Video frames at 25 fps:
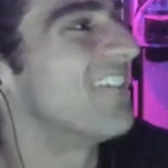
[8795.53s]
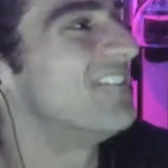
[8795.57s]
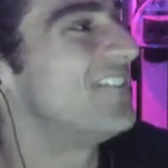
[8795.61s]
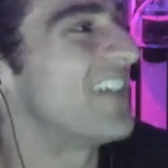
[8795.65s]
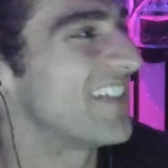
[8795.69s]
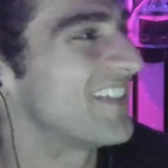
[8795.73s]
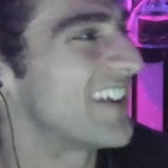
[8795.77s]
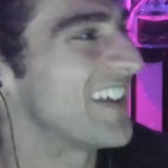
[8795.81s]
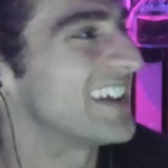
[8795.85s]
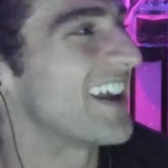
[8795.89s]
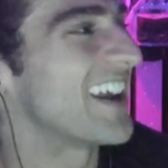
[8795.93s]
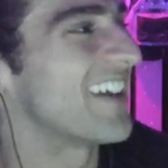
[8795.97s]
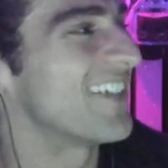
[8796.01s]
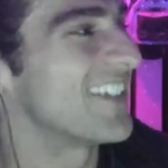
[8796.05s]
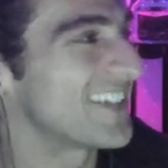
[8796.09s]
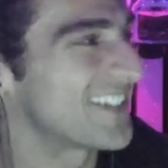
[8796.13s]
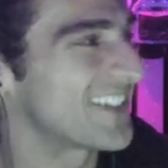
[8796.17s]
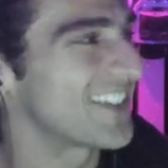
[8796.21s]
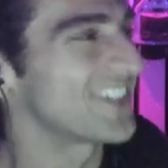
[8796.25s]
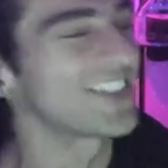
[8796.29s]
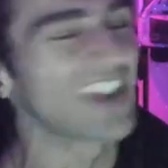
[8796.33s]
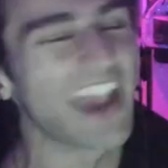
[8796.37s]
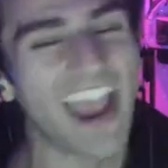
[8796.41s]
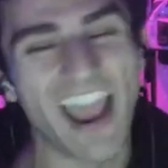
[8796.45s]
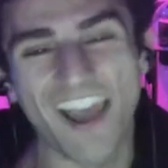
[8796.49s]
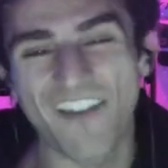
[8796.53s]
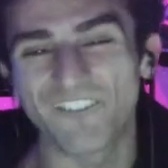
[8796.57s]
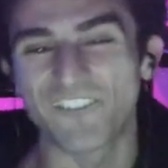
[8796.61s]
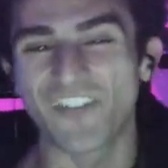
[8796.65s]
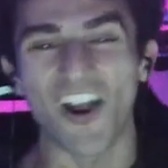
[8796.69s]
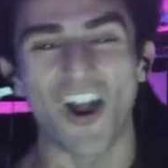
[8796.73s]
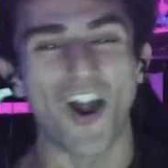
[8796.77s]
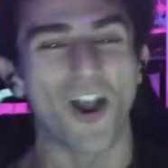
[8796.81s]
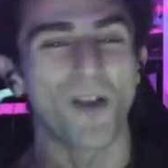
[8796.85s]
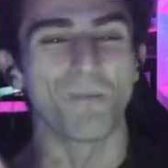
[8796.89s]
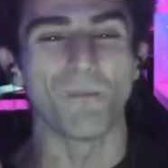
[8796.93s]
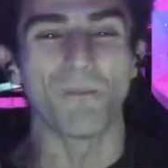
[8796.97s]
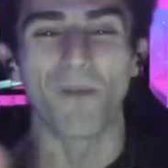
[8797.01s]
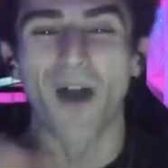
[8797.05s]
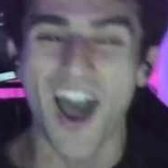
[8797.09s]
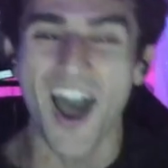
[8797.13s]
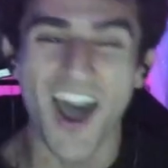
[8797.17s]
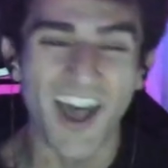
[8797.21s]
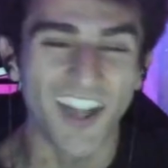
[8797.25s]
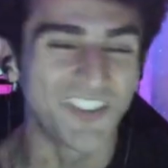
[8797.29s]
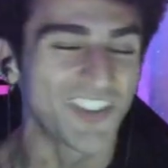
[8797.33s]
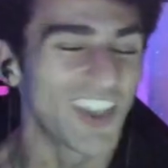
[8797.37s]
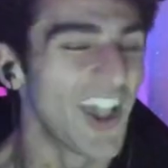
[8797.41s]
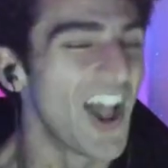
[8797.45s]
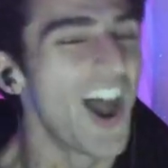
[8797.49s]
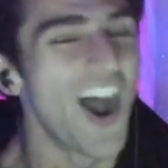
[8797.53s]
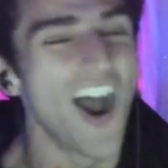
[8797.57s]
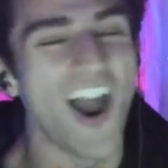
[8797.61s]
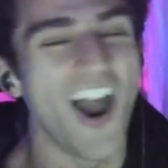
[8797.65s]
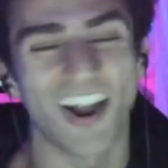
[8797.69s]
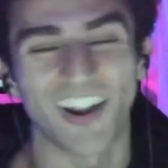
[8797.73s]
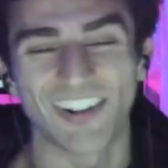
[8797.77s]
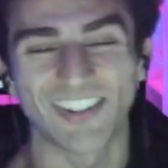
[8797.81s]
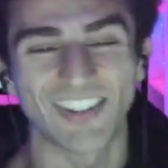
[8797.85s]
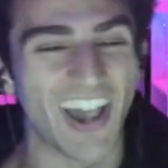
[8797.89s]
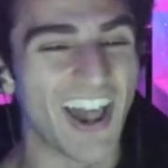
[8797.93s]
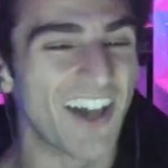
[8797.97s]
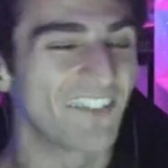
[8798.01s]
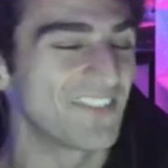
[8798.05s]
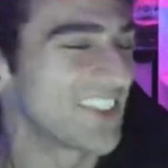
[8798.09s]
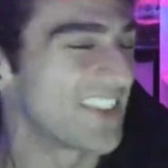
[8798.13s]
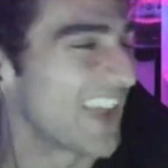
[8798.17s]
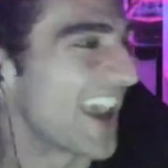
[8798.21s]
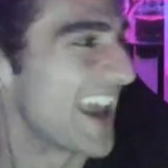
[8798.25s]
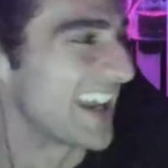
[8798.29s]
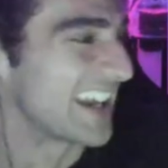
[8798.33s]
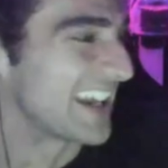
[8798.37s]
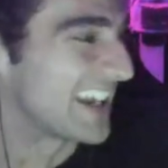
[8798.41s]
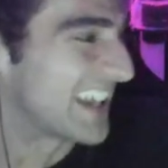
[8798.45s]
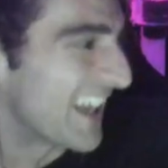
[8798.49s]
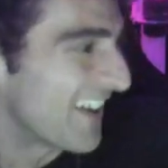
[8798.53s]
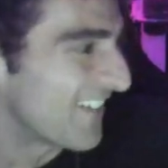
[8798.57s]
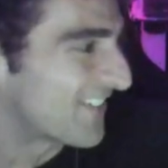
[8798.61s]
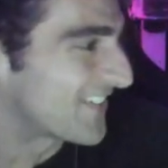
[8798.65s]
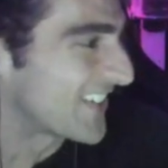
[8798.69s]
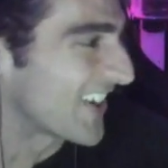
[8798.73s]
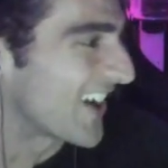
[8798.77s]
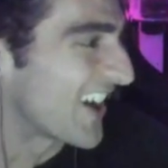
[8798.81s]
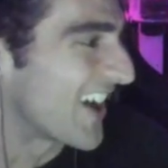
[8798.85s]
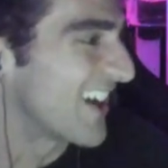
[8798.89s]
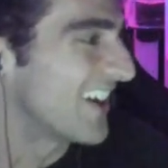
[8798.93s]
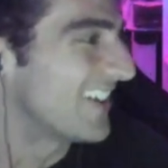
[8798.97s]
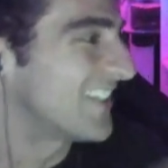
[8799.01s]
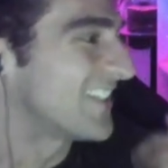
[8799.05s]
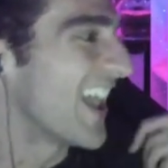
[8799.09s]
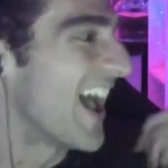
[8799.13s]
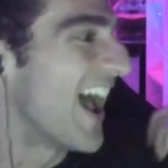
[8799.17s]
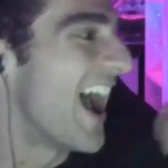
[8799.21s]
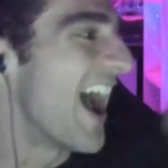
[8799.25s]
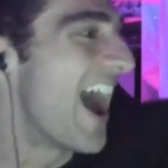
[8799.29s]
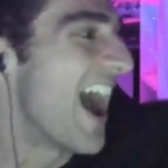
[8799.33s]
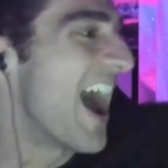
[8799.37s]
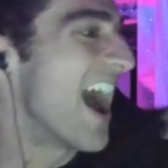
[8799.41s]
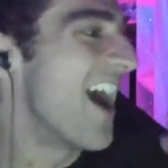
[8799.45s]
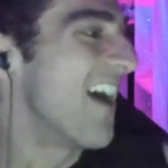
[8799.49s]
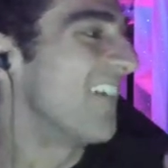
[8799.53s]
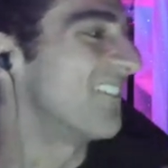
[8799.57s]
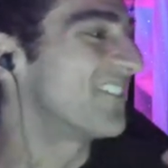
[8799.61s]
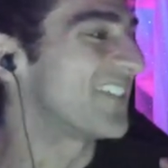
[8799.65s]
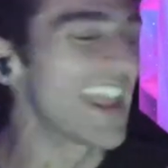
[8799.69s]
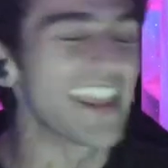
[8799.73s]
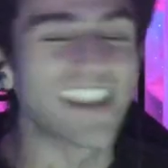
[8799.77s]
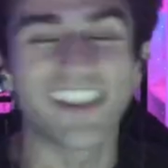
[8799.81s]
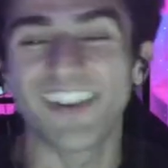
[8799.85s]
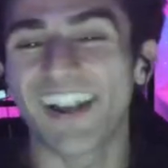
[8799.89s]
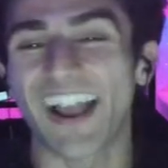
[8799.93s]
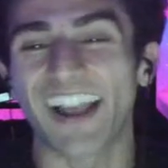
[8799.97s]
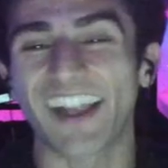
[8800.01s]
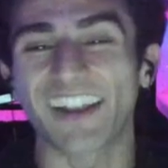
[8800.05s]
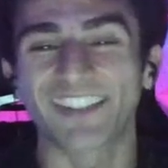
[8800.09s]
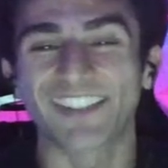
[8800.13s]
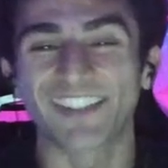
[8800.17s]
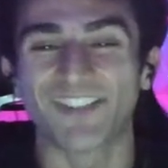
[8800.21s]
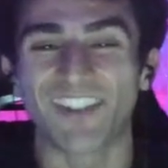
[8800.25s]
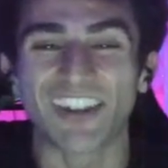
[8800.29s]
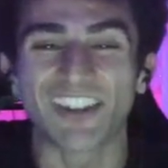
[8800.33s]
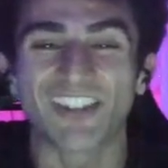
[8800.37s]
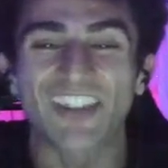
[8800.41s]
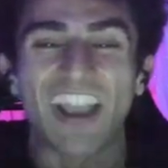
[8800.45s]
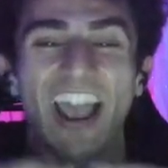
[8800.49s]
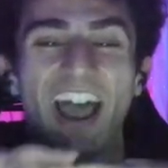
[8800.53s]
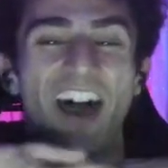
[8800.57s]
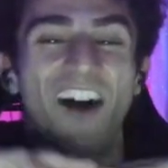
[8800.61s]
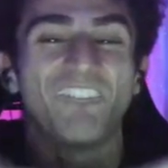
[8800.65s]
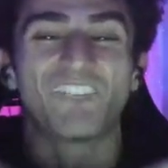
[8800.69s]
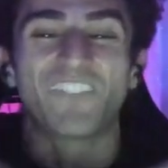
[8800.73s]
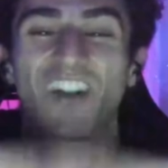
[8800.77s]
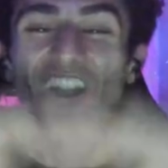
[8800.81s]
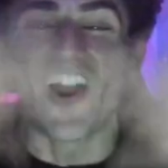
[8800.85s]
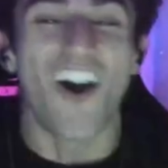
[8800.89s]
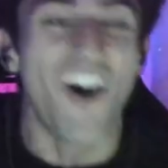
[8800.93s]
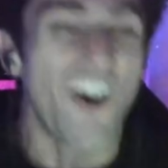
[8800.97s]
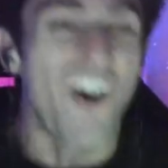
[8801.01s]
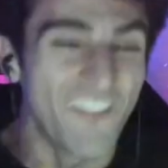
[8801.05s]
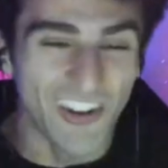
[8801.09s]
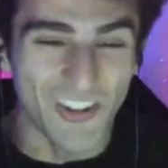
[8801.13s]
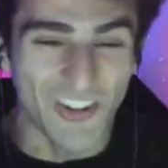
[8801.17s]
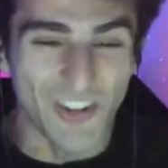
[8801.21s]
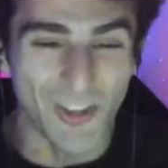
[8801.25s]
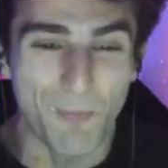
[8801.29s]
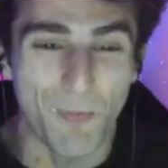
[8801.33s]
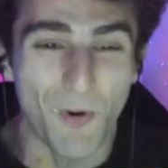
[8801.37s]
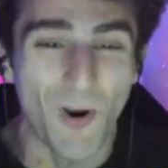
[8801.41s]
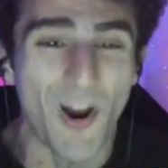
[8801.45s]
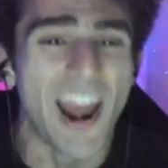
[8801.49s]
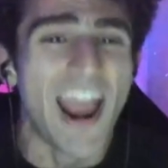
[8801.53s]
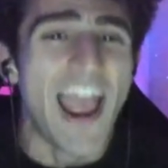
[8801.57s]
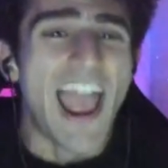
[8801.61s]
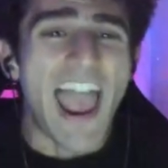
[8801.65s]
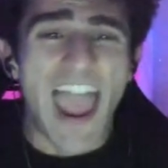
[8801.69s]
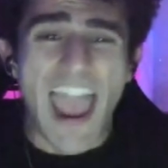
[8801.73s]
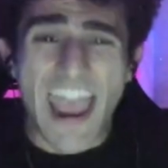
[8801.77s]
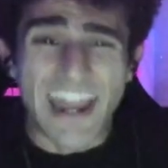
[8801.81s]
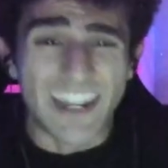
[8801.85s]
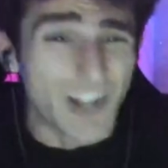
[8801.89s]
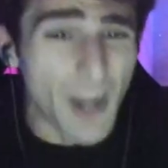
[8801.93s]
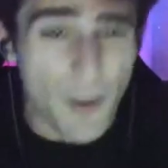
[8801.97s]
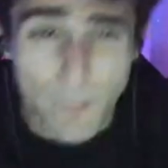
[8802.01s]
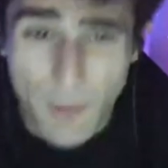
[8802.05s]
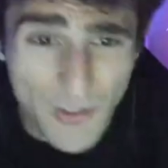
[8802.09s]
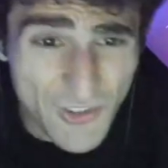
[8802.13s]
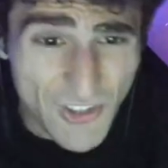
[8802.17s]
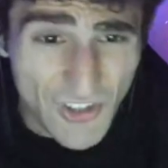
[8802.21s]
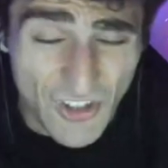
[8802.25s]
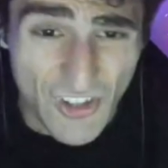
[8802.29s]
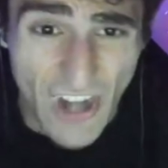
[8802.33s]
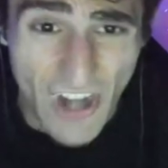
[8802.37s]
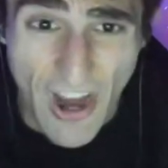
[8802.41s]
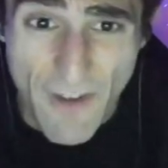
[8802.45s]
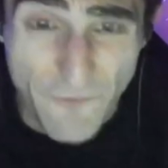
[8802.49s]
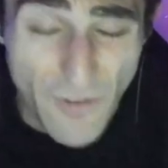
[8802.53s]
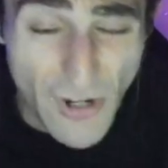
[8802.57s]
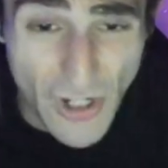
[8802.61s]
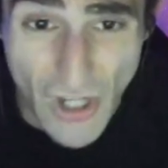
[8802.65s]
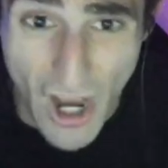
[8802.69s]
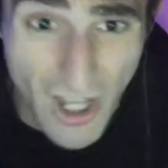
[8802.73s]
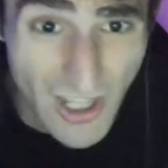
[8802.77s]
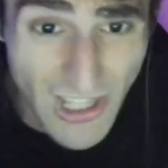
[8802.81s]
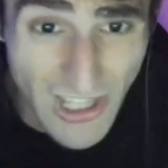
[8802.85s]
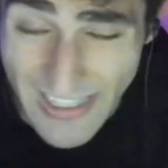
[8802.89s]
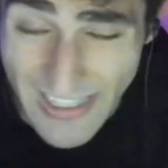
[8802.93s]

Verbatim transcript: Big Big W's in chat for our mods, our top 10 gifters. Um, thank you guys so much um, for all of your support. And don't Use the chat for y'all